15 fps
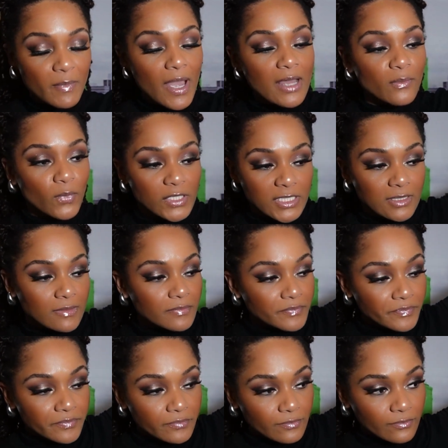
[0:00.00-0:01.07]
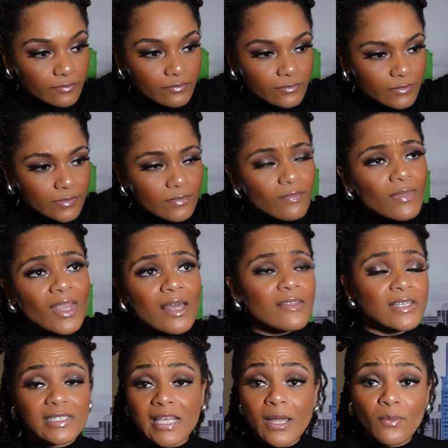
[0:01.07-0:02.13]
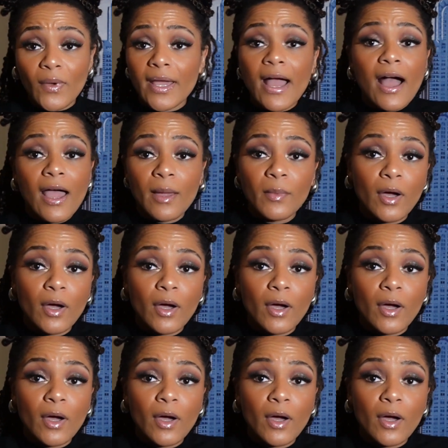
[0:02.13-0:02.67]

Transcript: men would, the same way I'm,